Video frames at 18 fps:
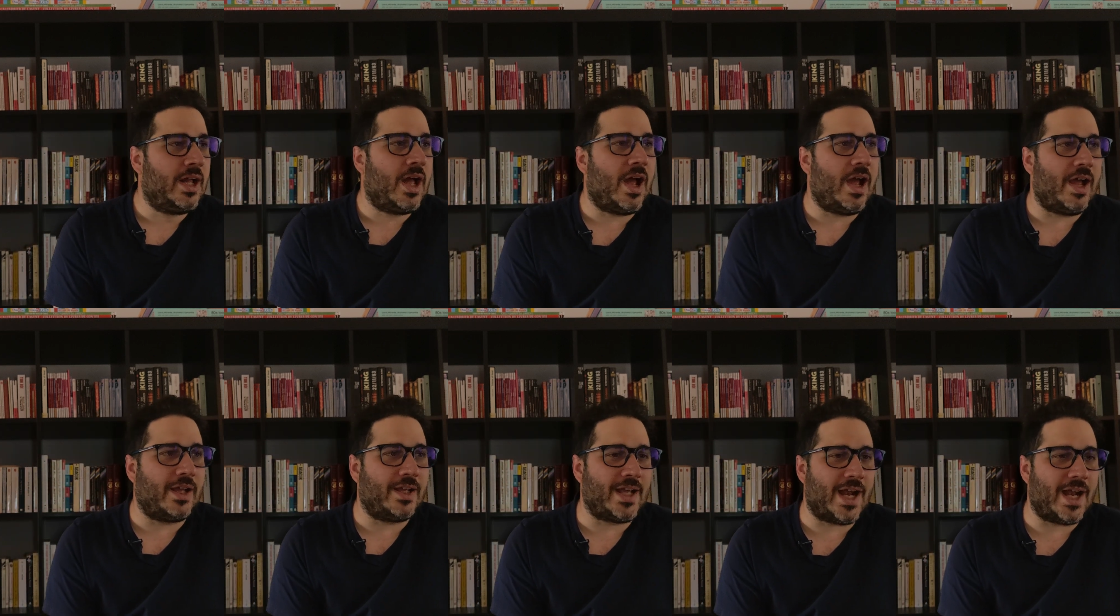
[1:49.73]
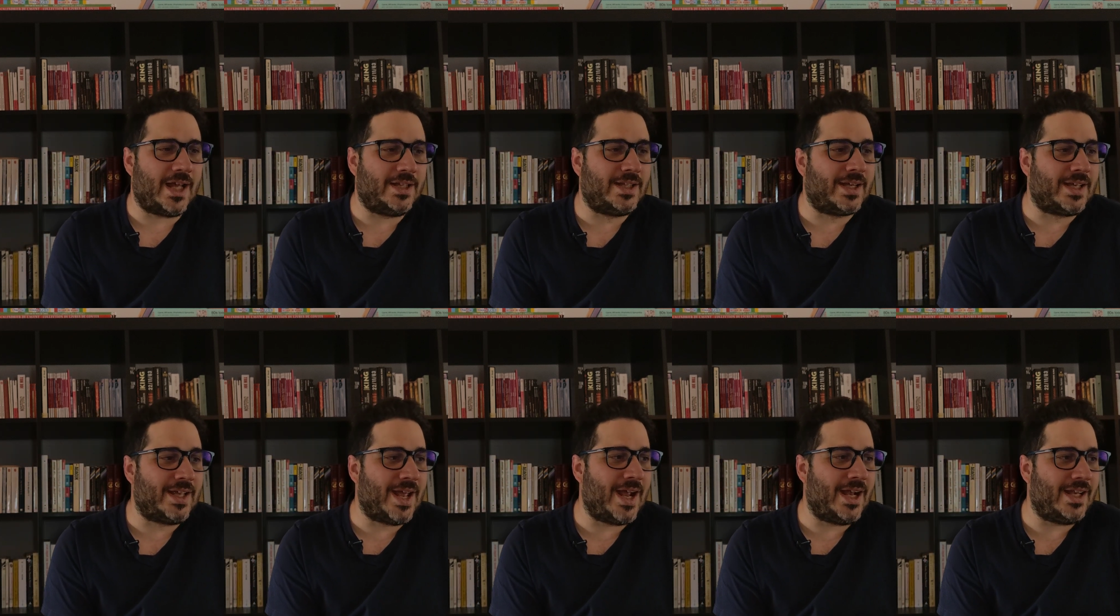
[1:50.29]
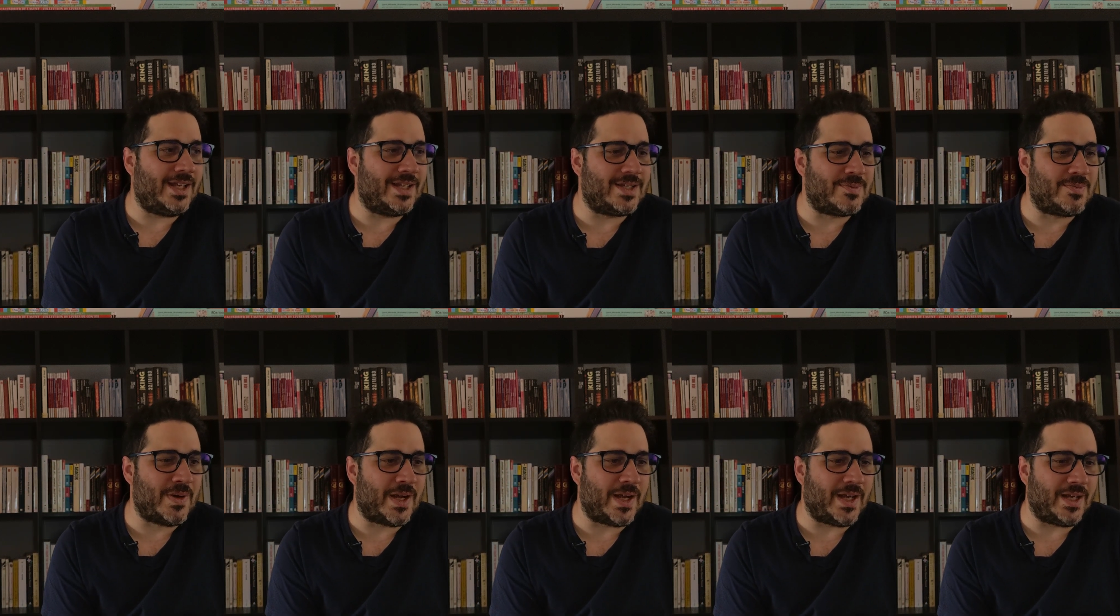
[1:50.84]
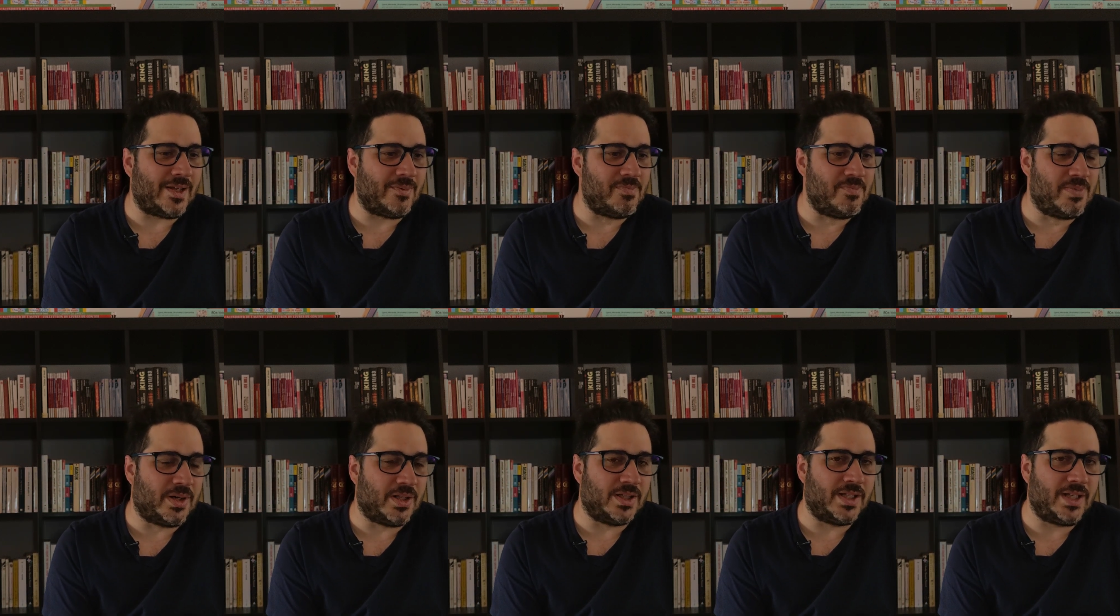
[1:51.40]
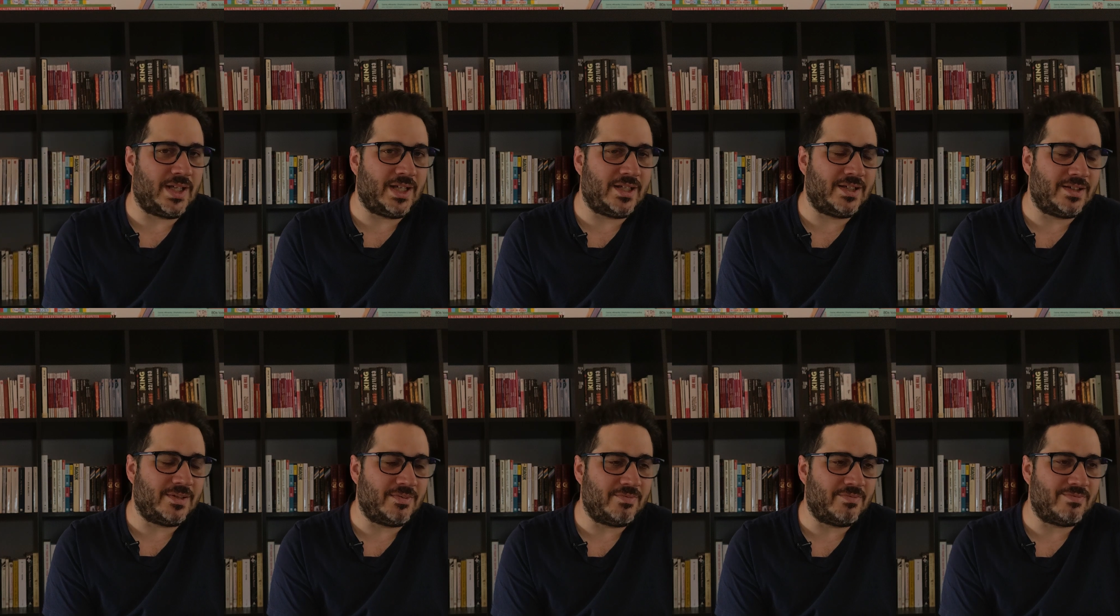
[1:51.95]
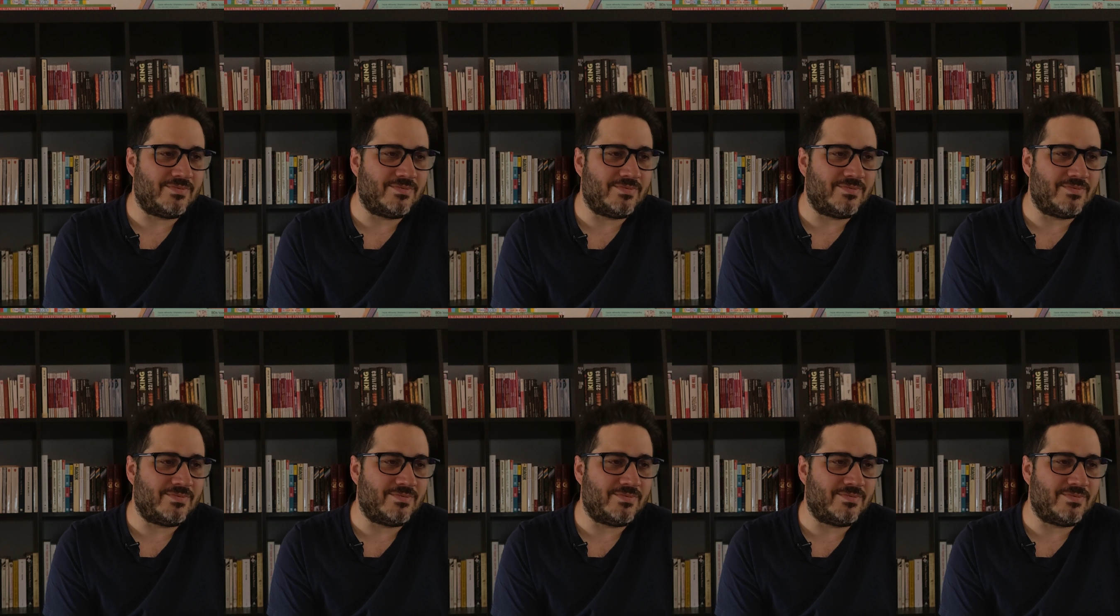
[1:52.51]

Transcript: Uh, Galadriel is being bullied.